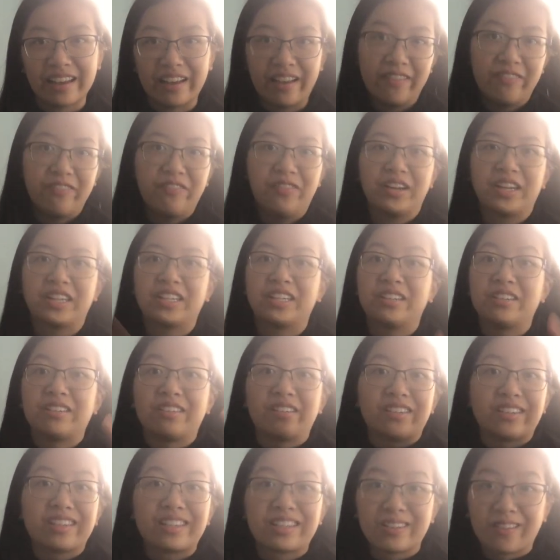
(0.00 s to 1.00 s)

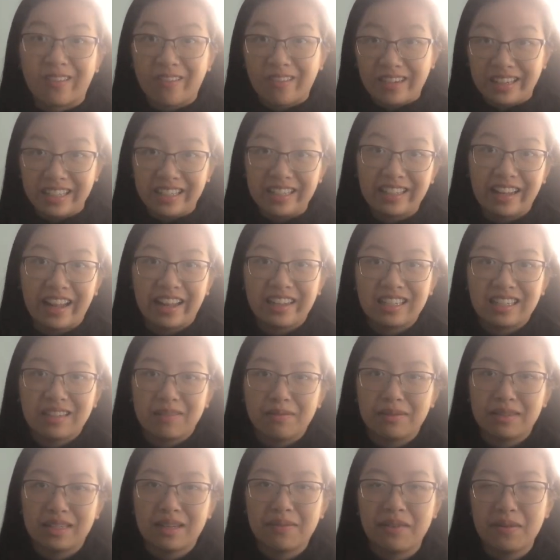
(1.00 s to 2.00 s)
fictional story. Like
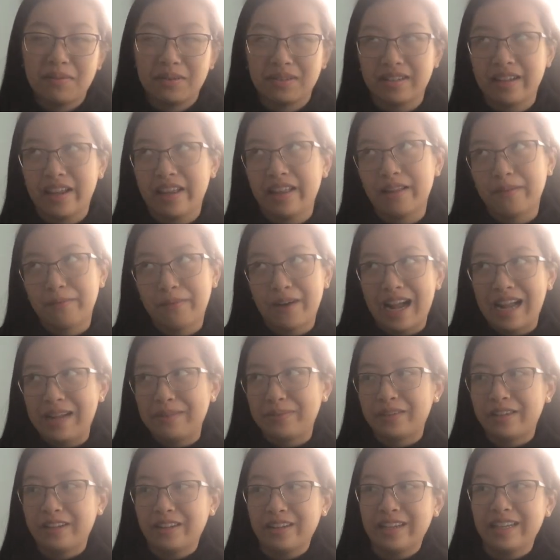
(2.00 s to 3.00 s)
some people say the
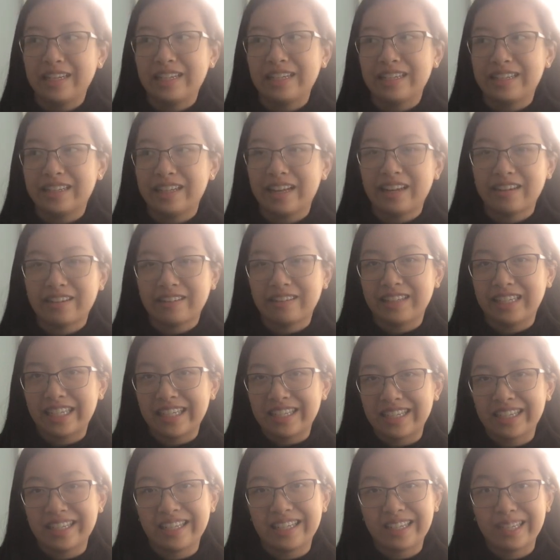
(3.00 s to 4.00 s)
Bible is, oh,
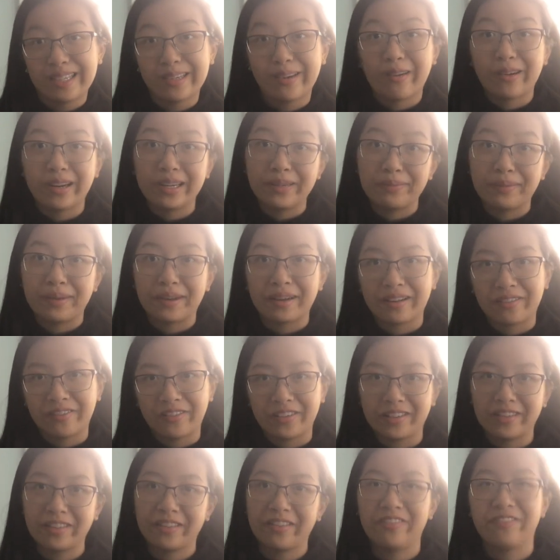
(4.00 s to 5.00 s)
just a storybook
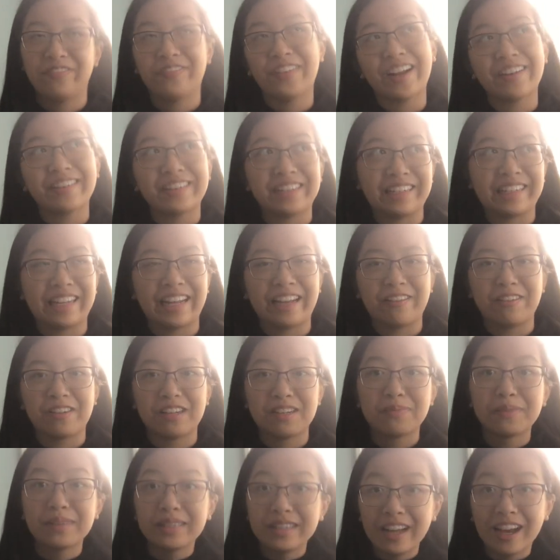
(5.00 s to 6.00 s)
full of fairy
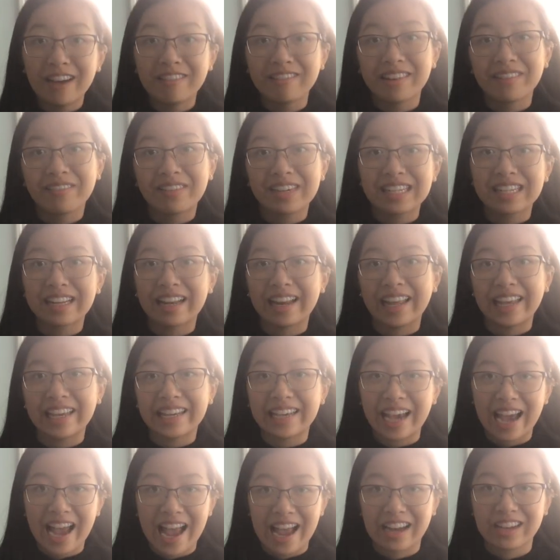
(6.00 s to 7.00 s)
tales, but no, it was
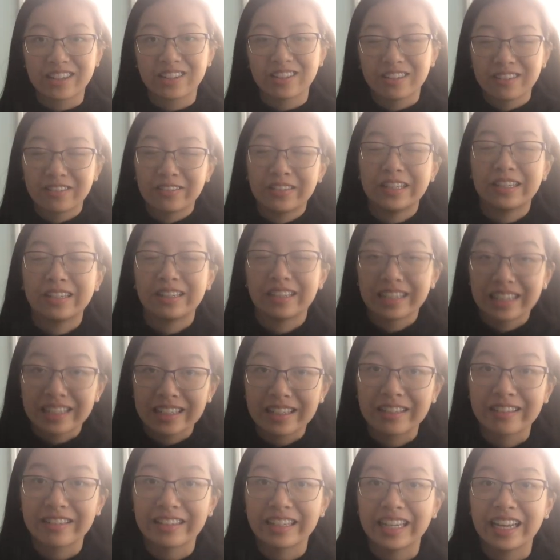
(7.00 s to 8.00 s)
like actual real
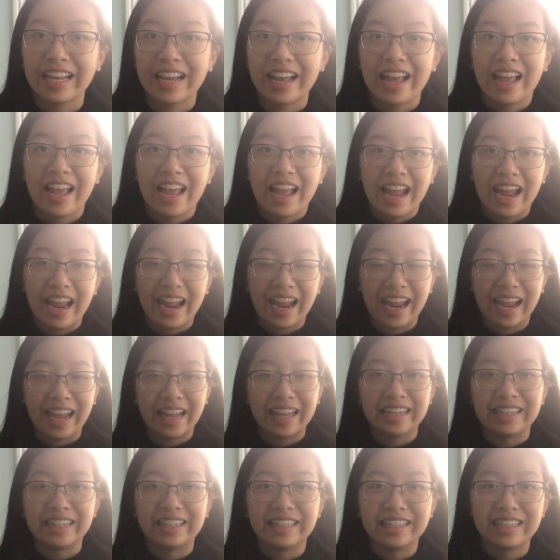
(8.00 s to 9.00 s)
history.
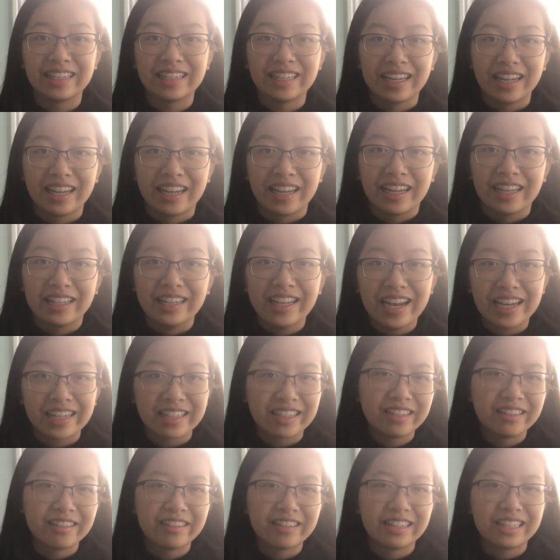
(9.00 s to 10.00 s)
And yeah,
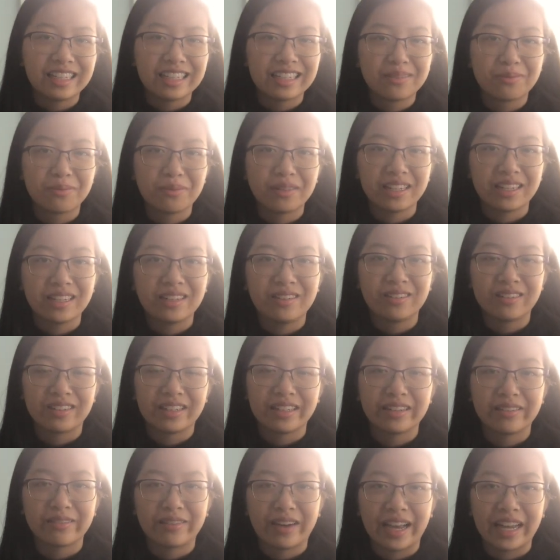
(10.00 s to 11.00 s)
so it's just pretty
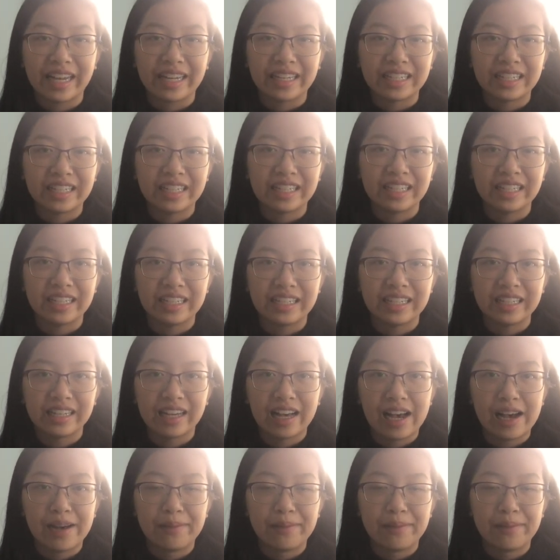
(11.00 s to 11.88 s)
cool the way she